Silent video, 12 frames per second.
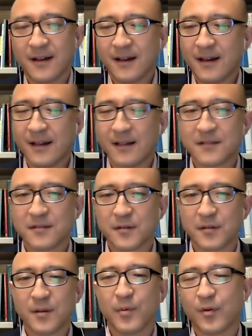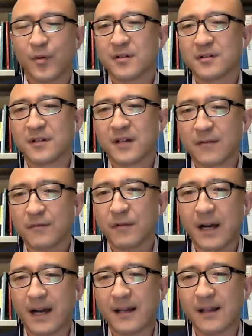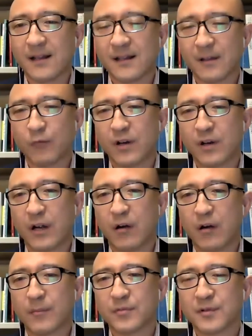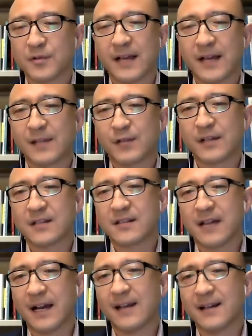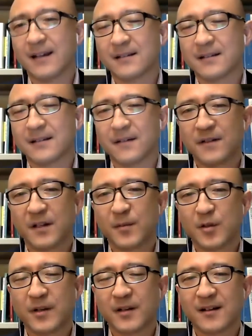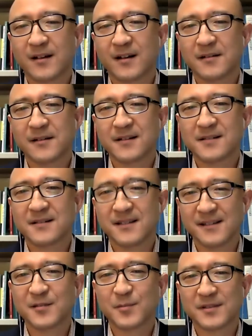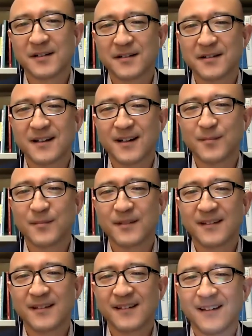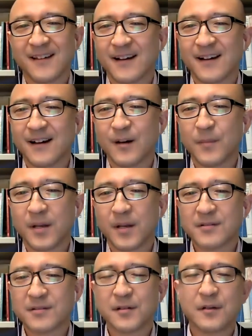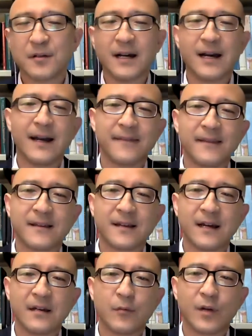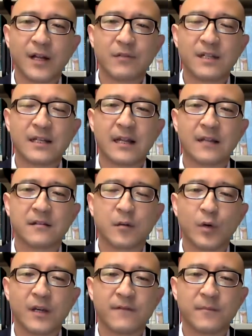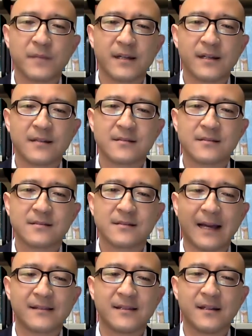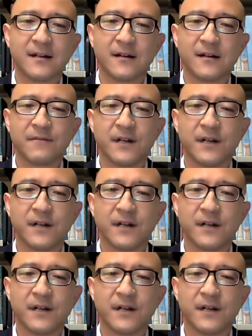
it's so important to kind of highlight, and I'm so glad that we can actually highlight Filipino American context in this particular time. And also, I think what I really kind of took away from that is this idea of